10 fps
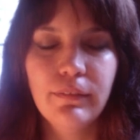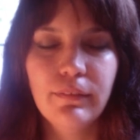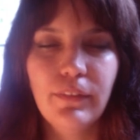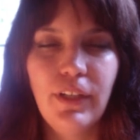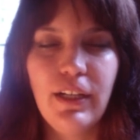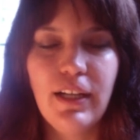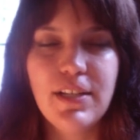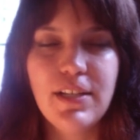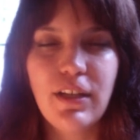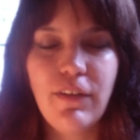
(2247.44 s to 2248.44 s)
And as
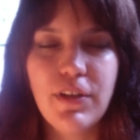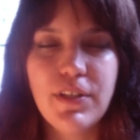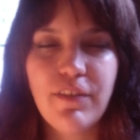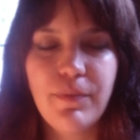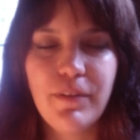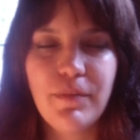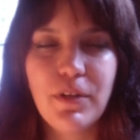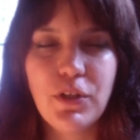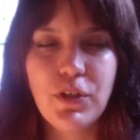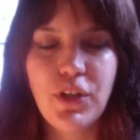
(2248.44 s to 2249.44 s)
you give yourself
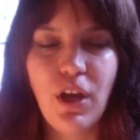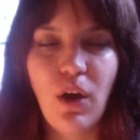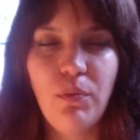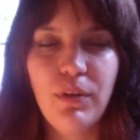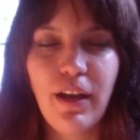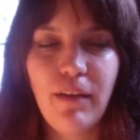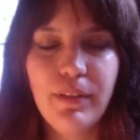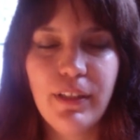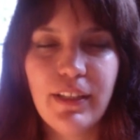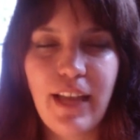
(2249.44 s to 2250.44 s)
permission to open up
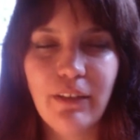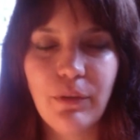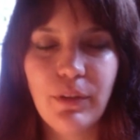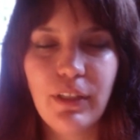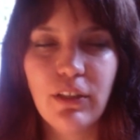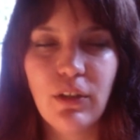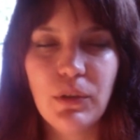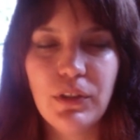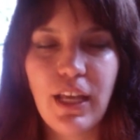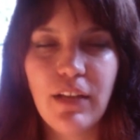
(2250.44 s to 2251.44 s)
and connect with the
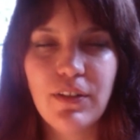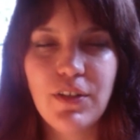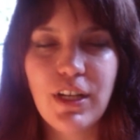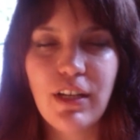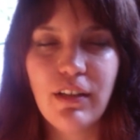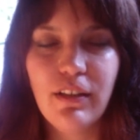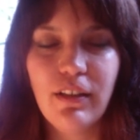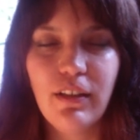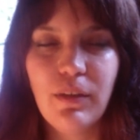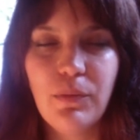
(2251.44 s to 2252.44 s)
golden energy,
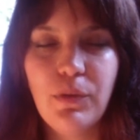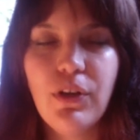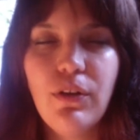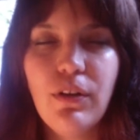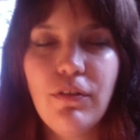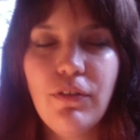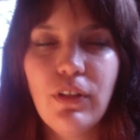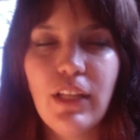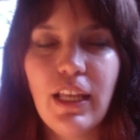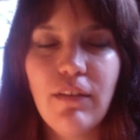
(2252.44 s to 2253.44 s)

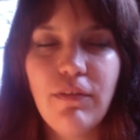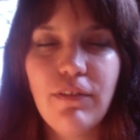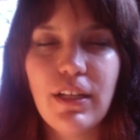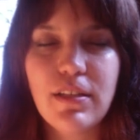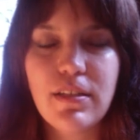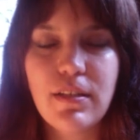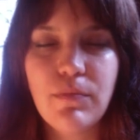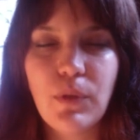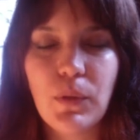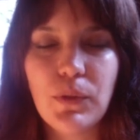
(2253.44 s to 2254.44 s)
beautiful infinite
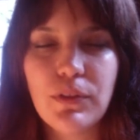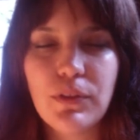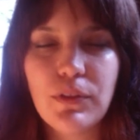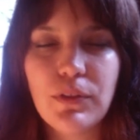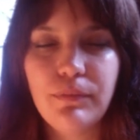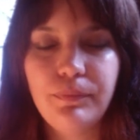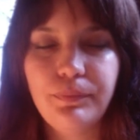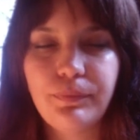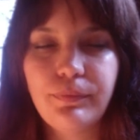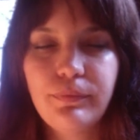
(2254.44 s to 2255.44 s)
symbols
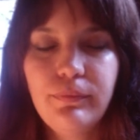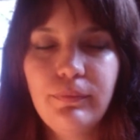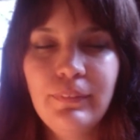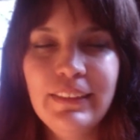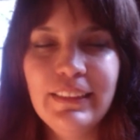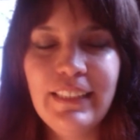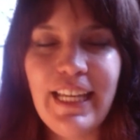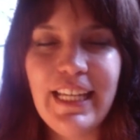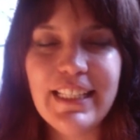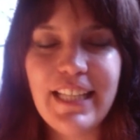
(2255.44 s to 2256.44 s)

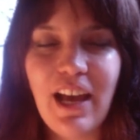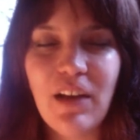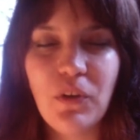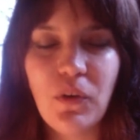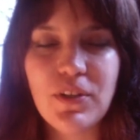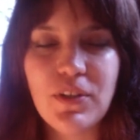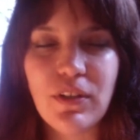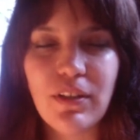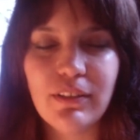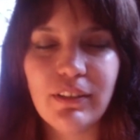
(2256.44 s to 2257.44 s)
laying down
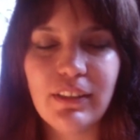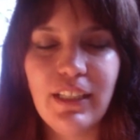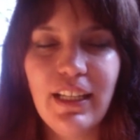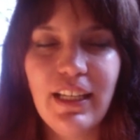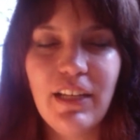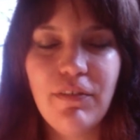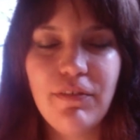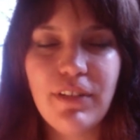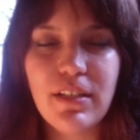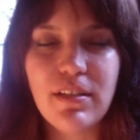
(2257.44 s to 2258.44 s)
horizontal
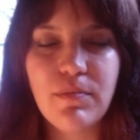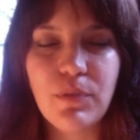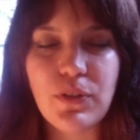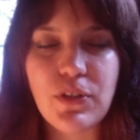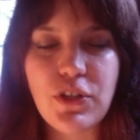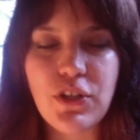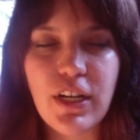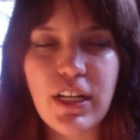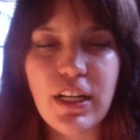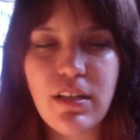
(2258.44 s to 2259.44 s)
infinite symbols are
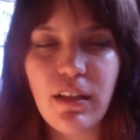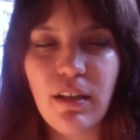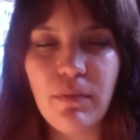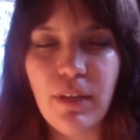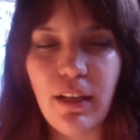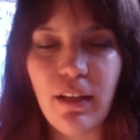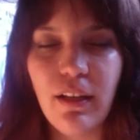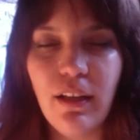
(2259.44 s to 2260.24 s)
starting to come in